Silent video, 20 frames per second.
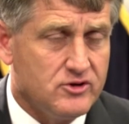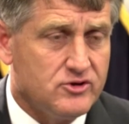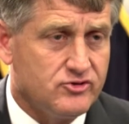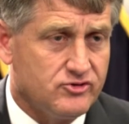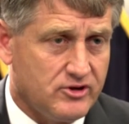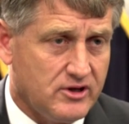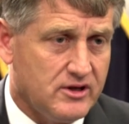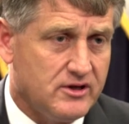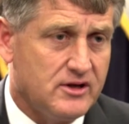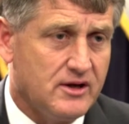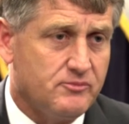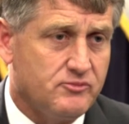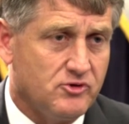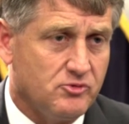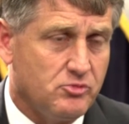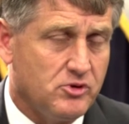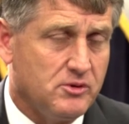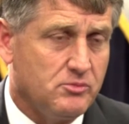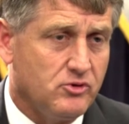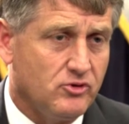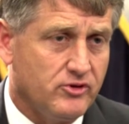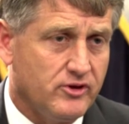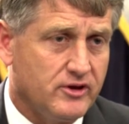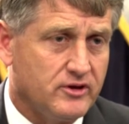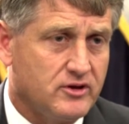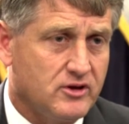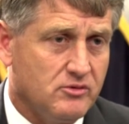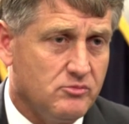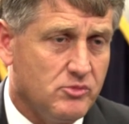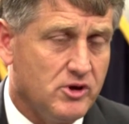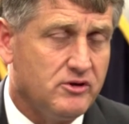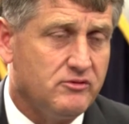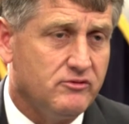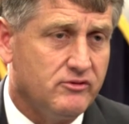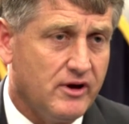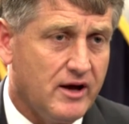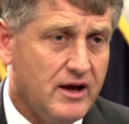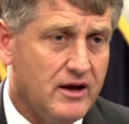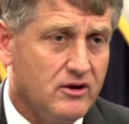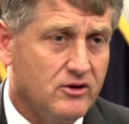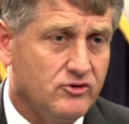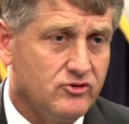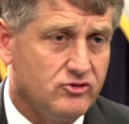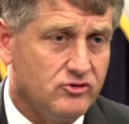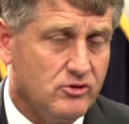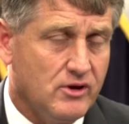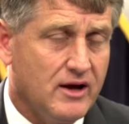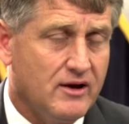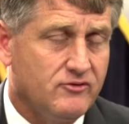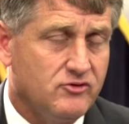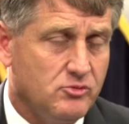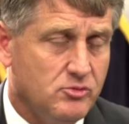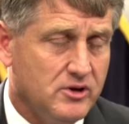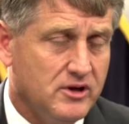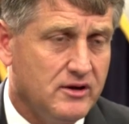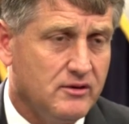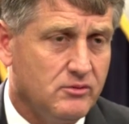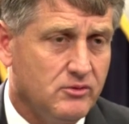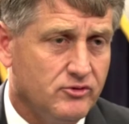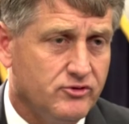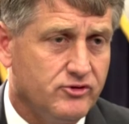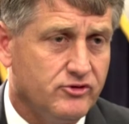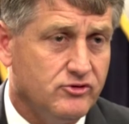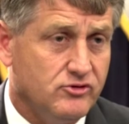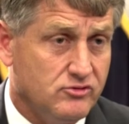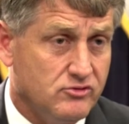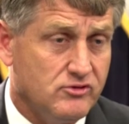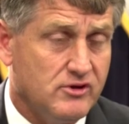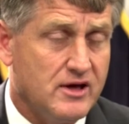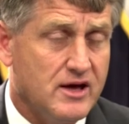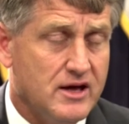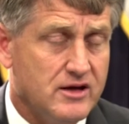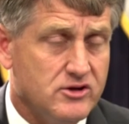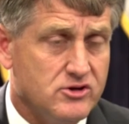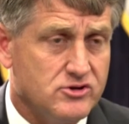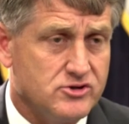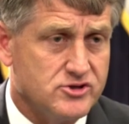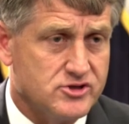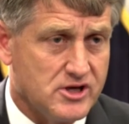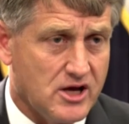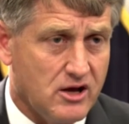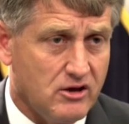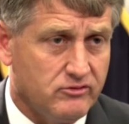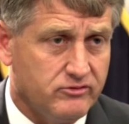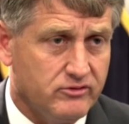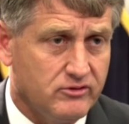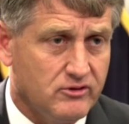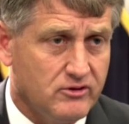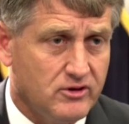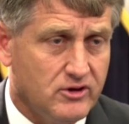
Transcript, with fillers: stand up to people that commit violence, you have to be able to do that yourself.